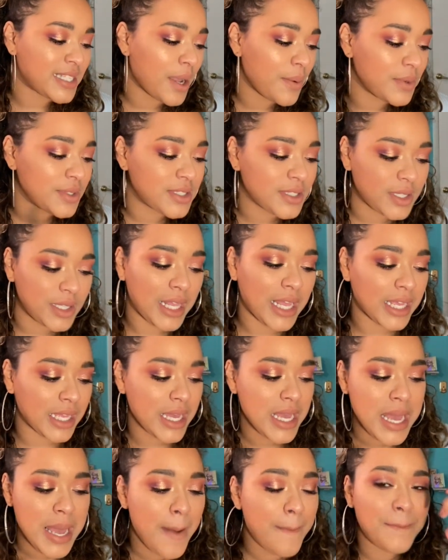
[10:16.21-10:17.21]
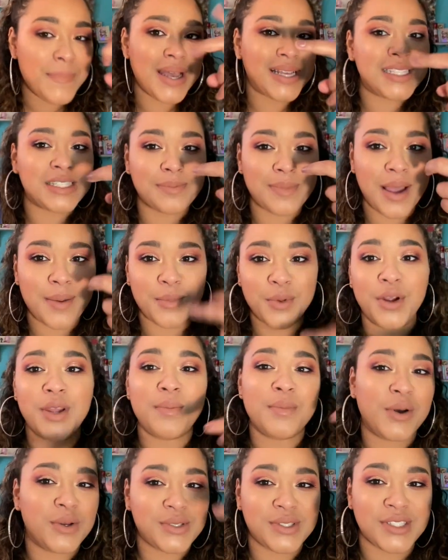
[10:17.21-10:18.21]
that was the like best memory,
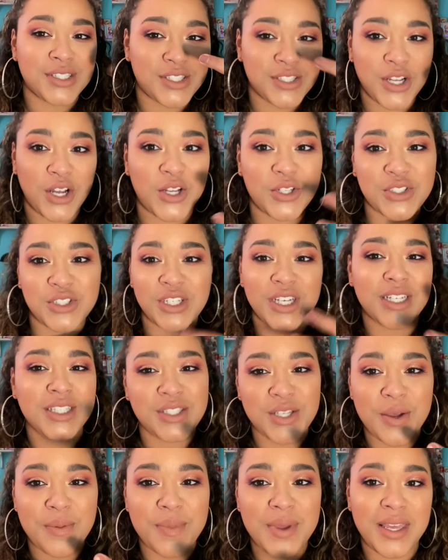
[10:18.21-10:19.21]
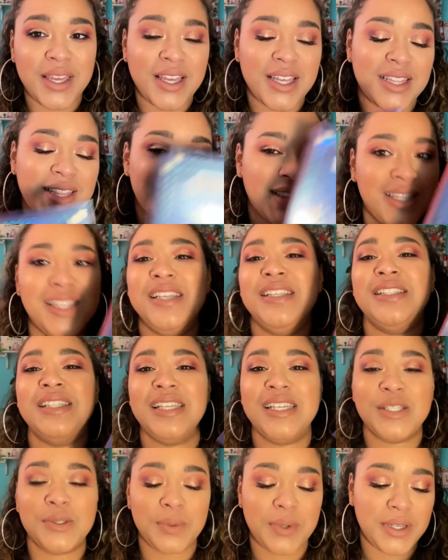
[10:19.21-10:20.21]
most nostalgic to me is
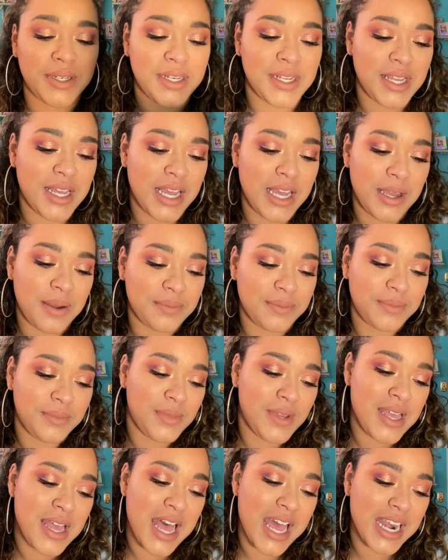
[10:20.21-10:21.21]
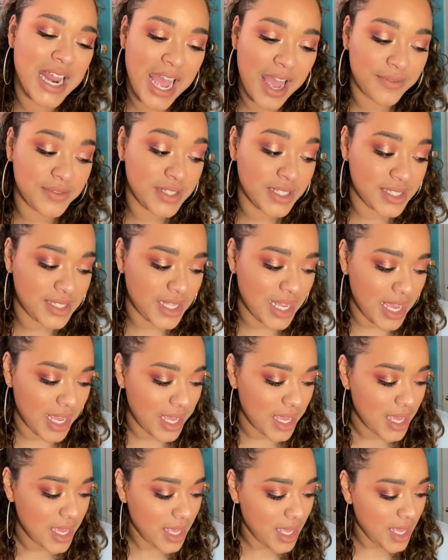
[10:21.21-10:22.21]
this one. I'd have to say.